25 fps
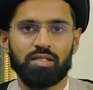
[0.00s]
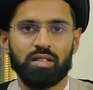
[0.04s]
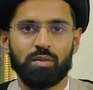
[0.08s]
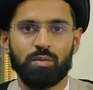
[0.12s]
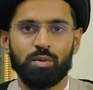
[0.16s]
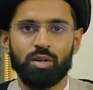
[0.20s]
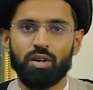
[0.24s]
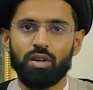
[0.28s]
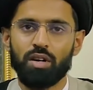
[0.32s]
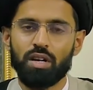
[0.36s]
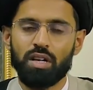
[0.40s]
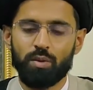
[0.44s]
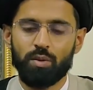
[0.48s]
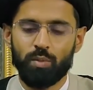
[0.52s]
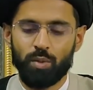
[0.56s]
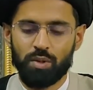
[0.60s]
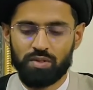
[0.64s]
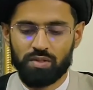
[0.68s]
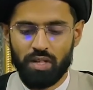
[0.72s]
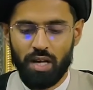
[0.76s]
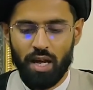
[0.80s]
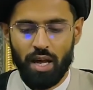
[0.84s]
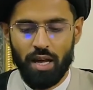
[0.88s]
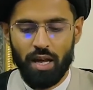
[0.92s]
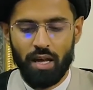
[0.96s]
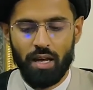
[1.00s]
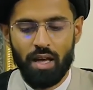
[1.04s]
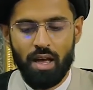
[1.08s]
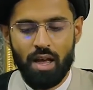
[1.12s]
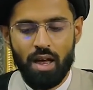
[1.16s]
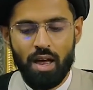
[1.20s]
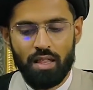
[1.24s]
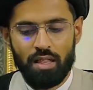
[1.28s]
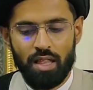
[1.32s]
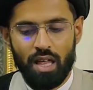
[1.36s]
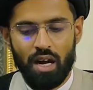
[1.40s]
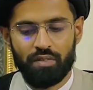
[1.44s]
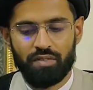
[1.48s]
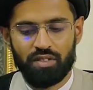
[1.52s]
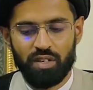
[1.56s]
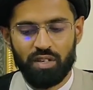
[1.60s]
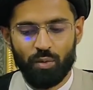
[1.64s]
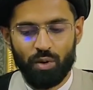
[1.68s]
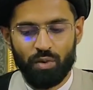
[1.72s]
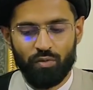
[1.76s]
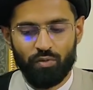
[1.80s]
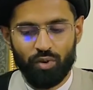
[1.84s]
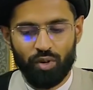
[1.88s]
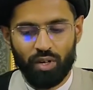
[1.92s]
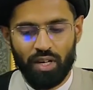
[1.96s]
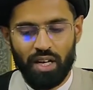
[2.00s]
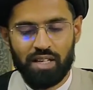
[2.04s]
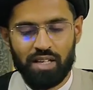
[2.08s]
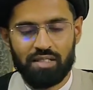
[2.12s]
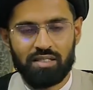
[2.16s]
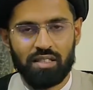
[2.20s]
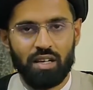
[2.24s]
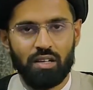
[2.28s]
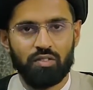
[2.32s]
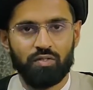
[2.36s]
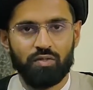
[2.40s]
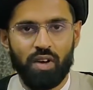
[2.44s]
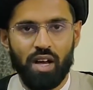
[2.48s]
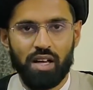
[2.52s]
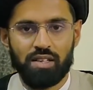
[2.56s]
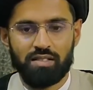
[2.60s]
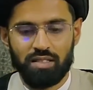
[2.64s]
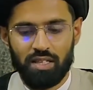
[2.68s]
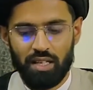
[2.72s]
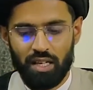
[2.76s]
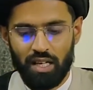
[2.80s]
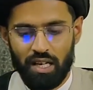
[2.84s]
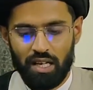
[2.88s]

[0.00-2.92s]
Similarly, we're saying that if someone forgets that he's fasting